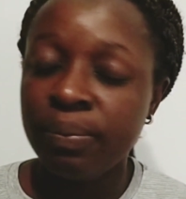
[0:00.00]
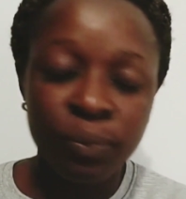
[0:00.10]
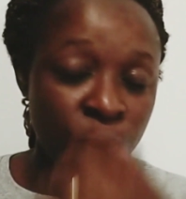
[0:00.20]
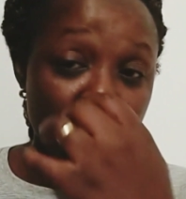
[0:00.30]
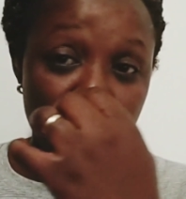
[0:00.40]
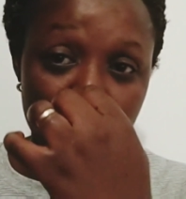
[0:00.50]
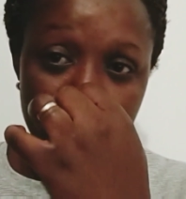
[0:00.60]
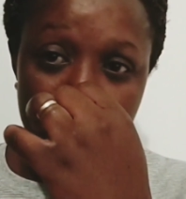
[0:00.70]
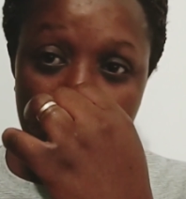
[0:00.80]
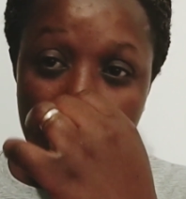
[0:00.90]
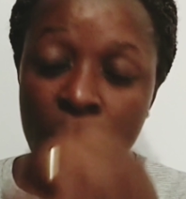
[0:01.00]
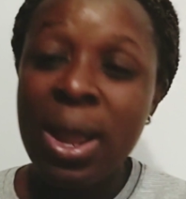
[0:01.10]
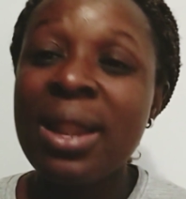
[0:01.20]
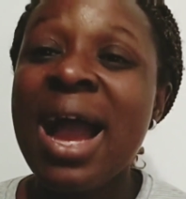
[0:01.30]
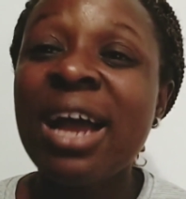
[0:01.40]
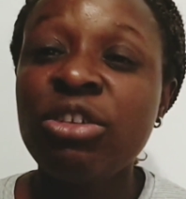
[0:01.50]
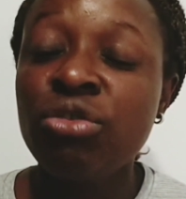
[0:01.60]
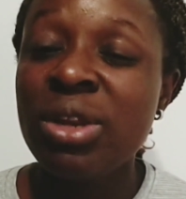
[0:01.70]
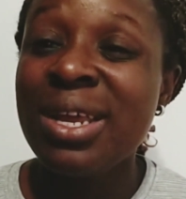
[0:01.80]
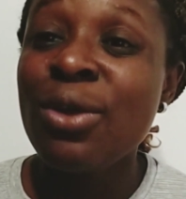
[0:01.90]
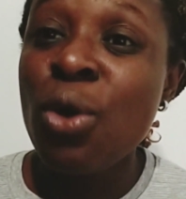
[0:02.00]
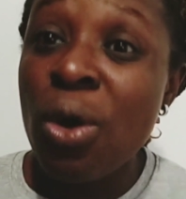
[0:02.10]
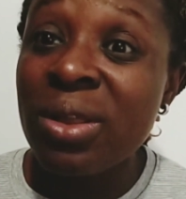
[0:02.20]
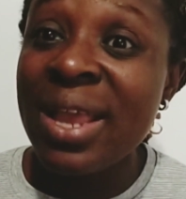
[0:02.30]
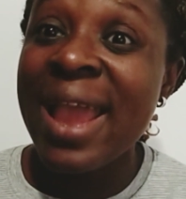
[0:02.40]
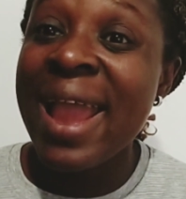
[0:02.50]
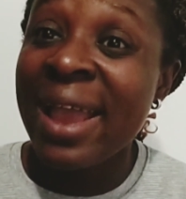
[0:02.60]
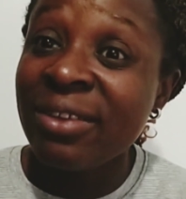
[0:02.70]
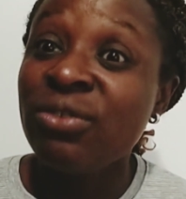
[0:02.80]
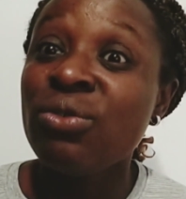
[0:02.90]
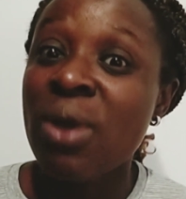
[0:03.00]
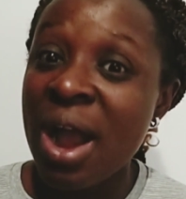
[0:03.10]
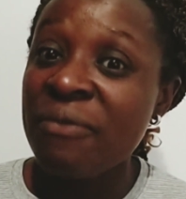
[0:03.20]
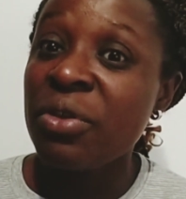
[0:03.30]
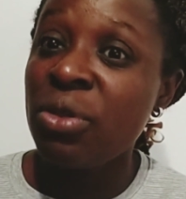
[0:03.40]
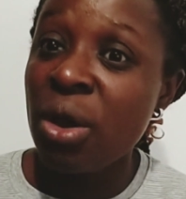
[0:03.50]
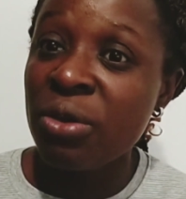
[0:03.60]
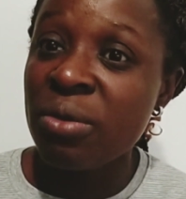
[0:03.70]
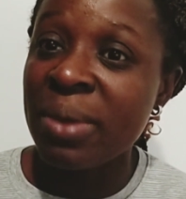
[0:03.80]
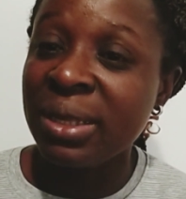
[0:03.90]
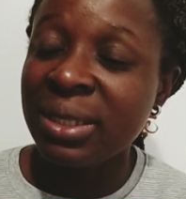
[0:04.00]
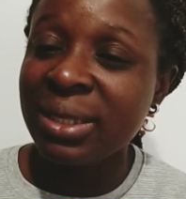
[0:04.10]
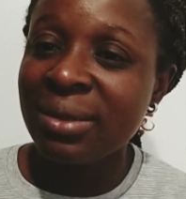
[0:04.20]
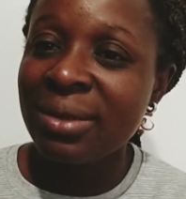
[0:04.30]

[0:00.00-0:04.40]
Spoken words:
You can actually go there, hence you have your documents.